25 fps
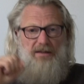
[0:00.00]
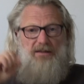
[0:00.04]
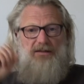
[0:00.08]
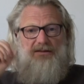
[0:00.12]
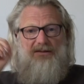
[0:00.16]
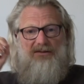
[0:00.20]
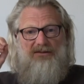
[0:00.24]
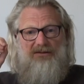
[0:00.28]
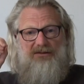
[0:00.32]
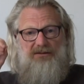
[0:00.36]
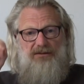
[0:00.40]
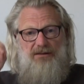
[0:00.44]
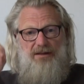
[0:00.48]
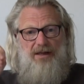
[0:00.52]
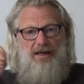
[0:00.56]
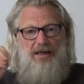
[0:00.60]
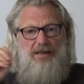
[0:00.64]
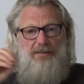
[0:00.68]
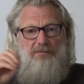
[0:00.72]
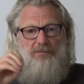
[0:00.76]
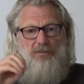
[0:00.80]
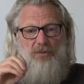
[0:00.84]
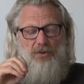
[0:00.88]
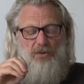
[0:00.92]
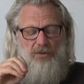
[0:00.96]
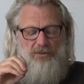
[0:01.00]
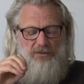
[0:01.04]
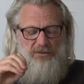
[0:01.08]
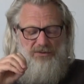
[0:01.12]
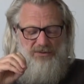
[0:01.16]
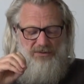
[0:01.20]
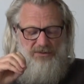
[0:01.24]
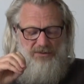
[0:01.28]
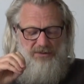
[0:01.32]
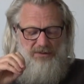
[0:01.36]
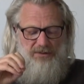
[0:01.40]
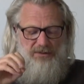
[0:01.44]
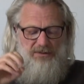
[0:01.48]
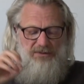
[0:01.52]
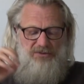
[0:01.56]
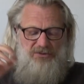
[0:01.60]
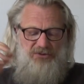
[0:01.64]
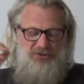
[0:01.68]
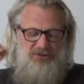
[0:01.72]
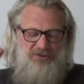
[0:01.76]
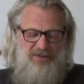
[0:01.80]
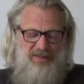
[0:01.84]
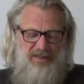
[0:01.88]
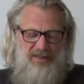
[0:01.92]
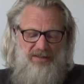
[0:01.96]
Slime molds
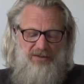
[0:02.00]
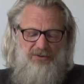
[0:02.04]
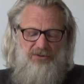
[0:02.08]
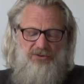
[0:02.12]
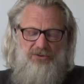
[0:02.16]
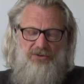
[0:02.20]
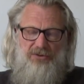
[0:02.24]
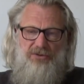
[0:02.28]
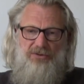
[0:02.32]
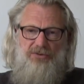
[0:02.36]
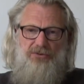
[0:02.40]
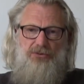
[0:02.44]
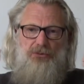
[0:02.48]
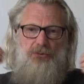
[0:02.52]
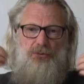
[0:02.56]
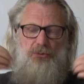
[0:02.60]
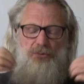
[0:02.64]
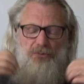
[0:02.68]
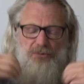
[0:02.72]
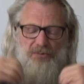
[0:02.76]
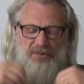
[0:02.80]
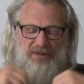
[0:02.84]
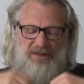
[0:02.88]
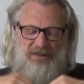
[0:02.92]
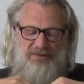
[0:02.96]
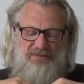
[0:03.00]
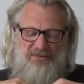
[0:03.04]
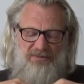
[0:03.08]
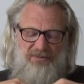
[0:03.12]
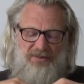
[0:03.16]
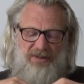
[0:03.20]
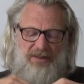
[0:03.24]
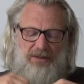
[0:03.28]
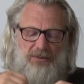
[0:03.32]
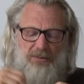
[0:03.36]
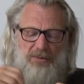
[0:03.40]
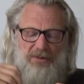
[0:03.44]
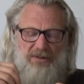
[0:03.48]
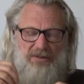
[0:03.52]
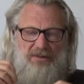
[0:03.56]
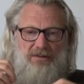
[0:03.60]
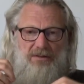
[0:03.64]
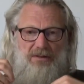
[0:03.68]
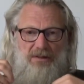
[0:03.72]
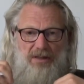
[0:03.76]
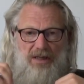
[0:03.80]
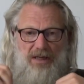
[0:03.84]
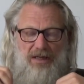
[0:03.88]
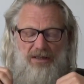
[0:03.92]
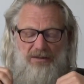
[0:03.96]
challenge us to rethink what
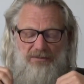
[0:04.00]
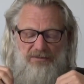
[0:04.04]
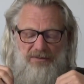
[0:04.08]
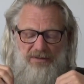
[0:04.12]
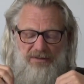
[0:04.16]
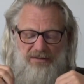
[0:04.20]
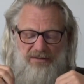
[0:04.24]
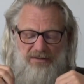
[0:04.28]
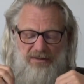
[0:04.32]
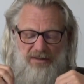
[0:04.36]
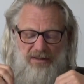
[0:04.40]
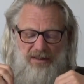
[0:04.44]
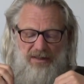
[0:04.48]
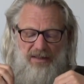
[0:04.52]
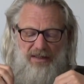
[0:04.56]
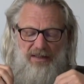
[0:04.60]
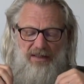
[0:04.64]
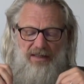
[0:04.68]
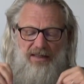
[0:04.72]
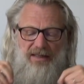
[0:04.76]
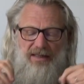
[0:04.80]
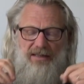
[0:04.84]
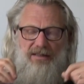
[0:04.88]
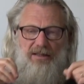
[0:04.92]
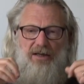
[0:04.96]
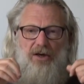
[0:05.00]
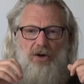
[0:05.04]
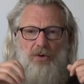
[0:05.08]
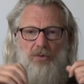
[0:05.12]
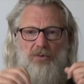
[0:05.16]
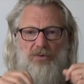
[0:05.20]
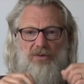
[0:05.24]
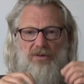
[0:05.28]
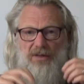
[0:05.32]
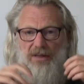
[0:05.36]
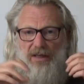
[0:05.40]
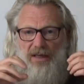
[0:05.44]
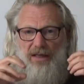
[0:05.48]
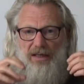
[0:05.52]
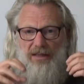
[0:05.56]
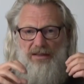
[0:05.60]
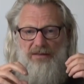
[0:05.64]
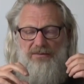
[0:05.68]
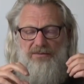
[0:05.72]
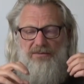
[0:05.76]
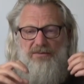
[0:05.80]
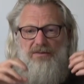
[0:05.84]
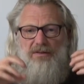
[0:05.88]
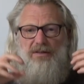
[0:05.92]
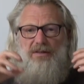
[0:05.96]
life is and how
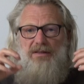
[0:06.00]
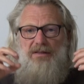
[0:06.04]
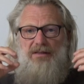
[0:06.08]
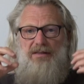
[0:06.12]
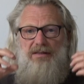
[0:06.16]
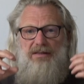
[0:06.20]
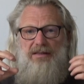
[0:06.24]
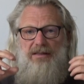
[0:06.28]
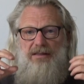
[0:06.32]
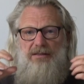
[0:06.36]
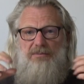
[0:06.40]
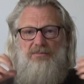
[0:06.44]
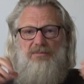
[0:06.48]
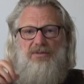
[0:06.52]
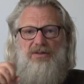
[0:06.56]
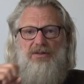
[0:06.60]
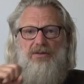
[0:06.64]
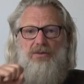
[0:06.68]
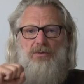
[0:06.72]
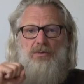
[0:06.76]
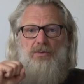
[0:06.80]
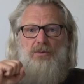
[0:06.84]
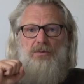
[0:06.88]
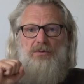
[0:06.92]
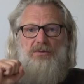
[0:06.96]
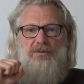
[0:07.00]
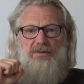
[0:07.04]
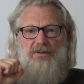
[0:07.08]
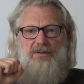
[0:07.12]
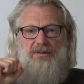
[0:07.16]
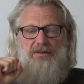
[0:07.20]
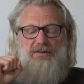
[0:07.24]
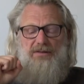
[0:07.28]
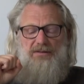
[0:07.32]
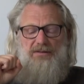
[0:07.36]
life can be organized.